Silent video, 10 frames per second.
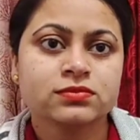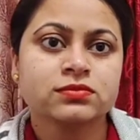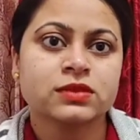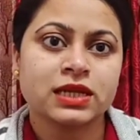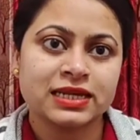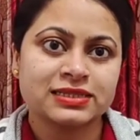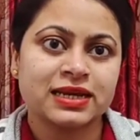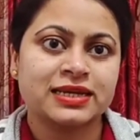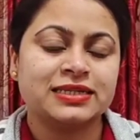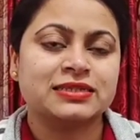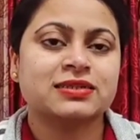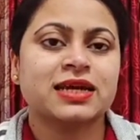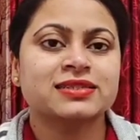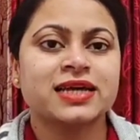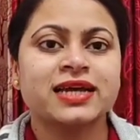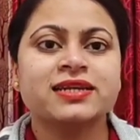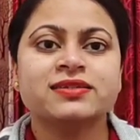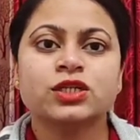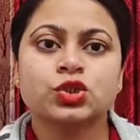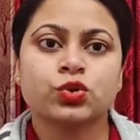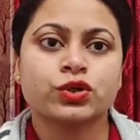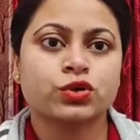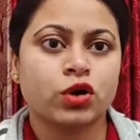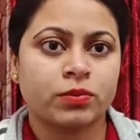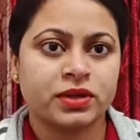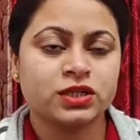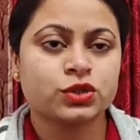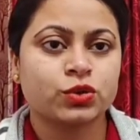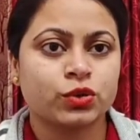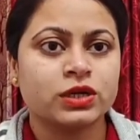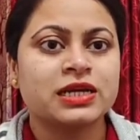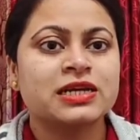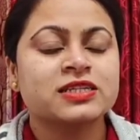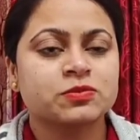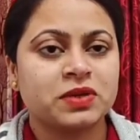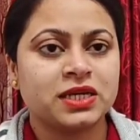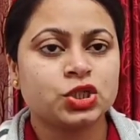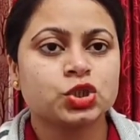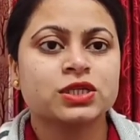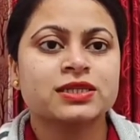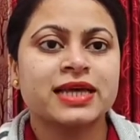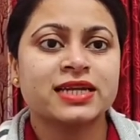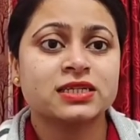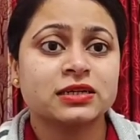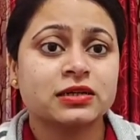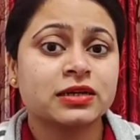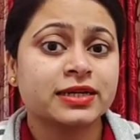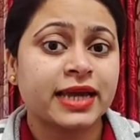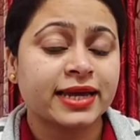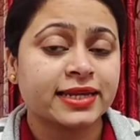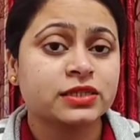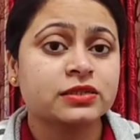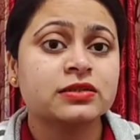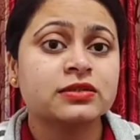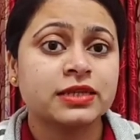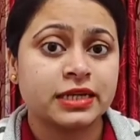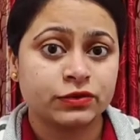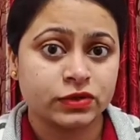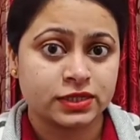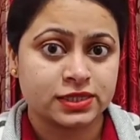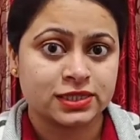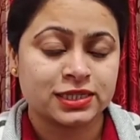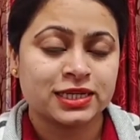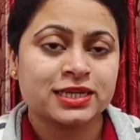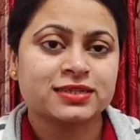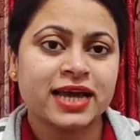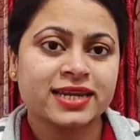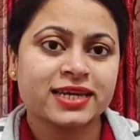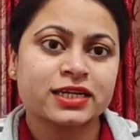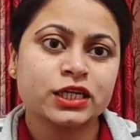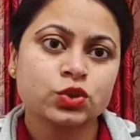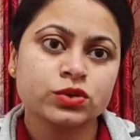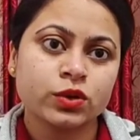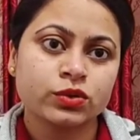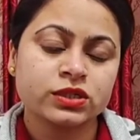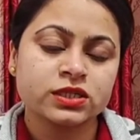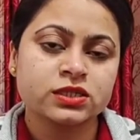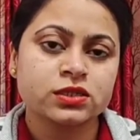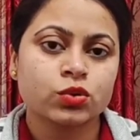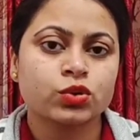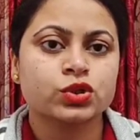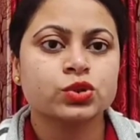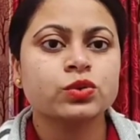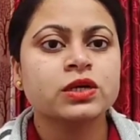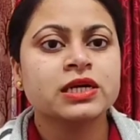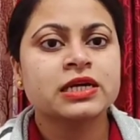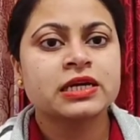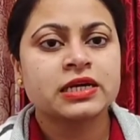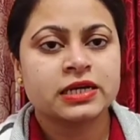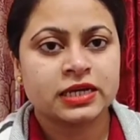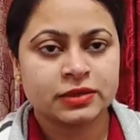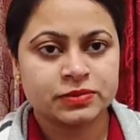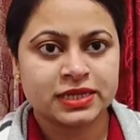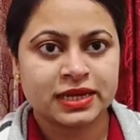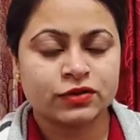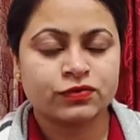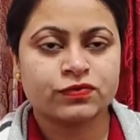aside. Aside is a short comment or speech that a character delivers directly to the audience or to himself,